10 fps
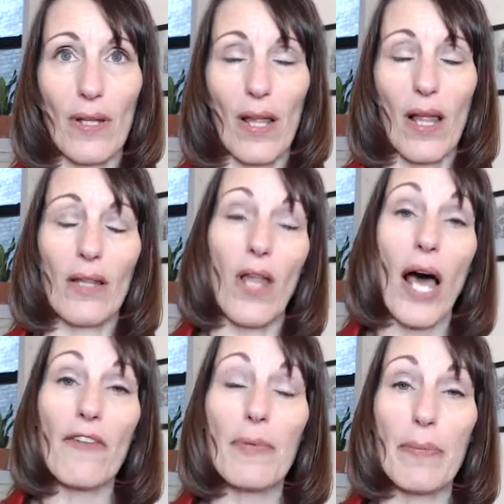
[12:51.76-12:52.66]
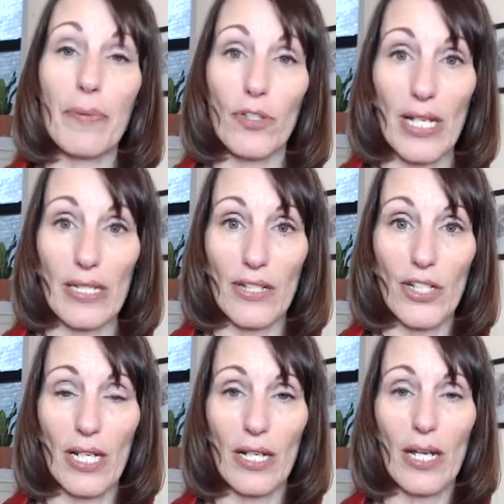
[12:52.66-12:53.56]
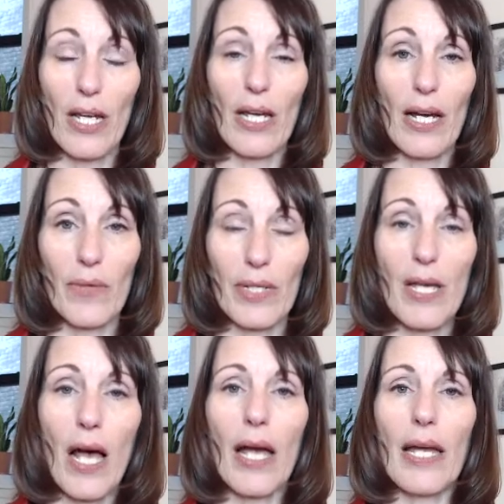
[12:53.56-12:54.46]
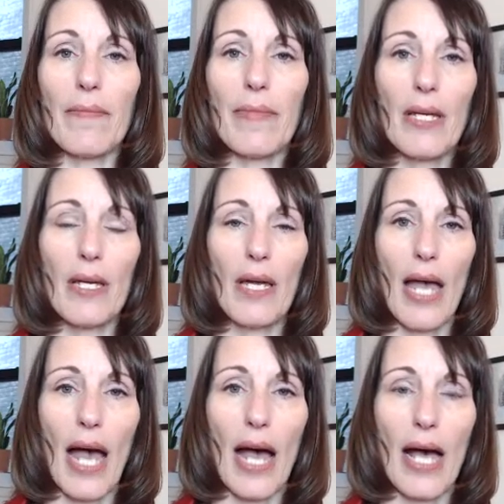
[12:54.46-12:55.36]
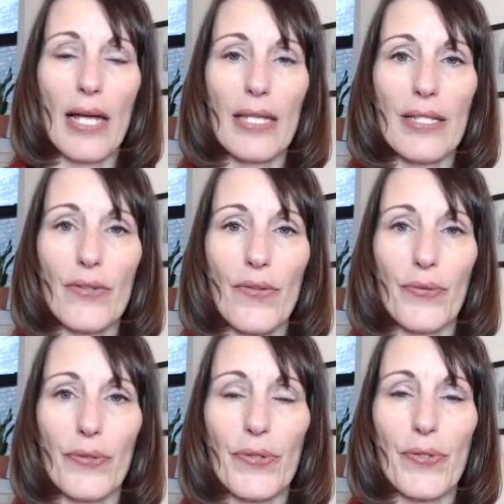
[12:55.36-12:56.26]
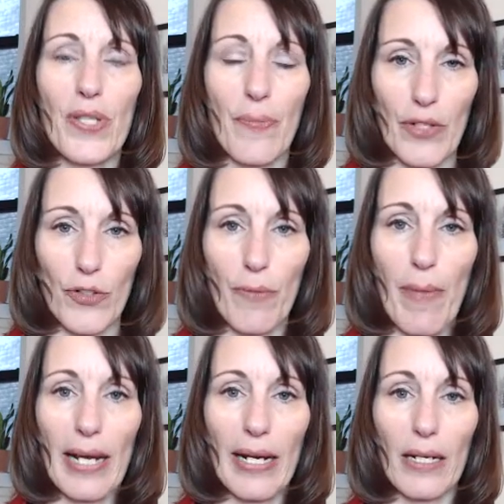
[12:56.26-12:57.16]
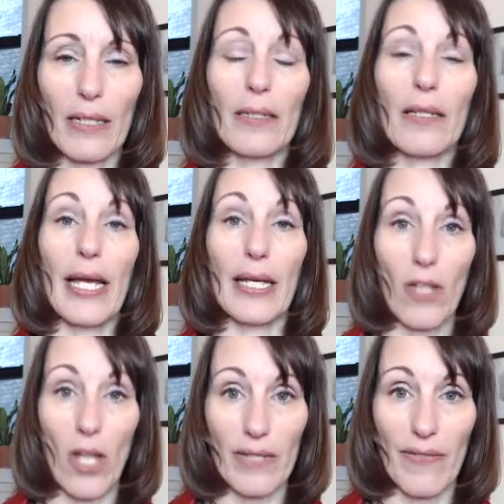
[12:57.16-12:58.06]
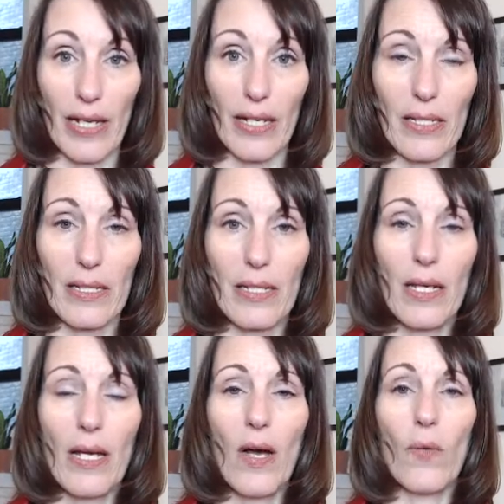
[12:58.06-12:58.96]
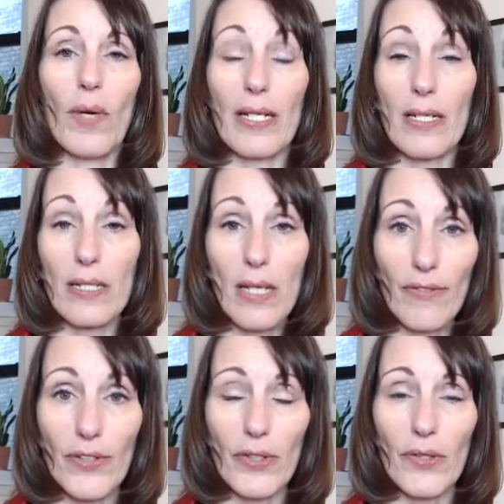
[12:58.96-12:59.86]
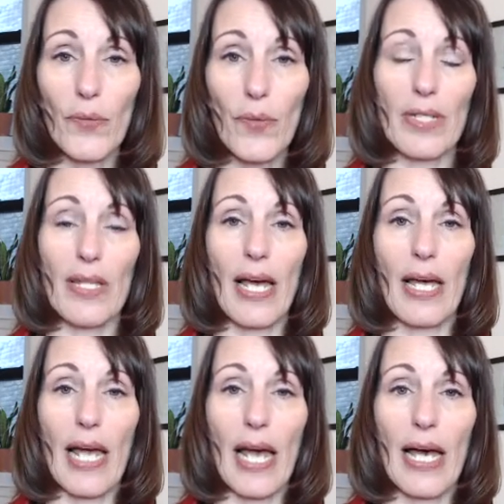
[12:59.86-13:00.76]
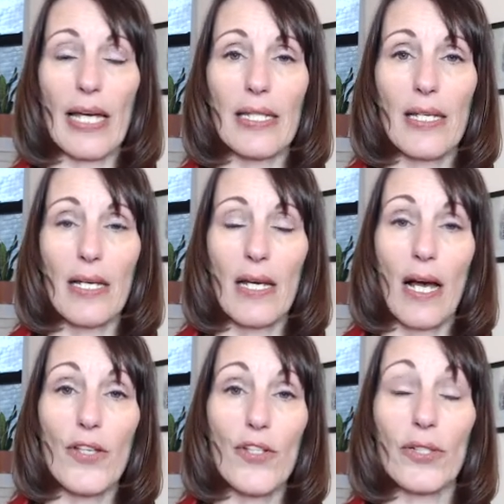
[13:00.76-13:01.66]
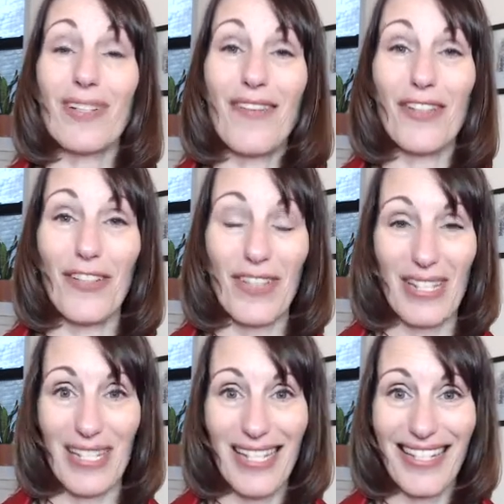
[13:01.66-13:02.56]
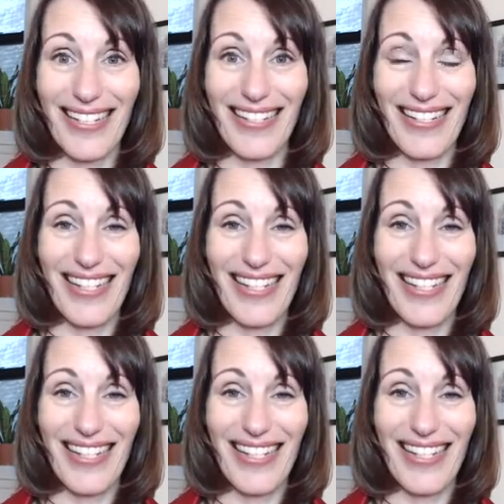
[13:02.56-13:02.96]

lot of people transitioning at one time, and through something traumatic like Las Vegas. What I discovered was that at a certain level of existence,